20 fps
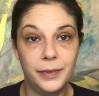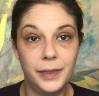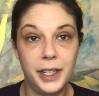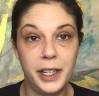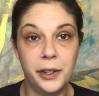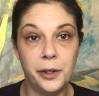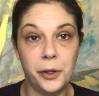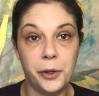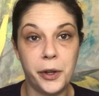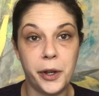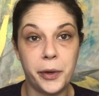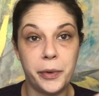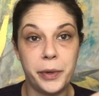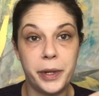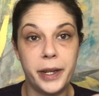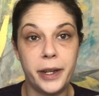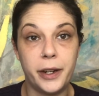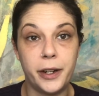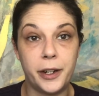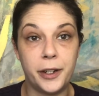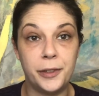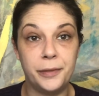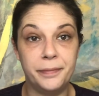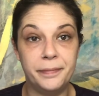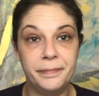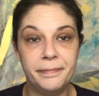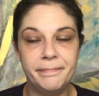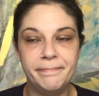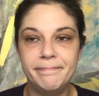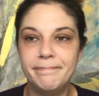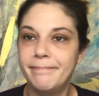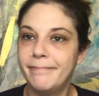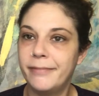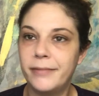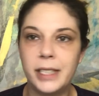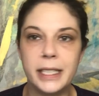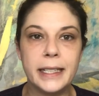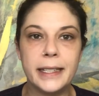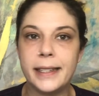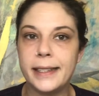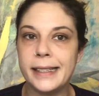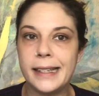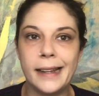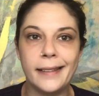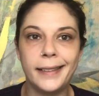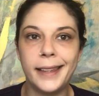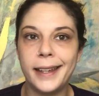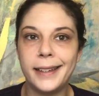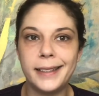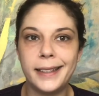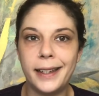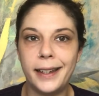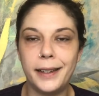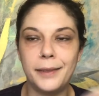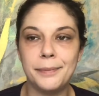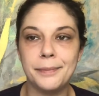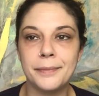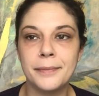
It'll go here. Today's not that day.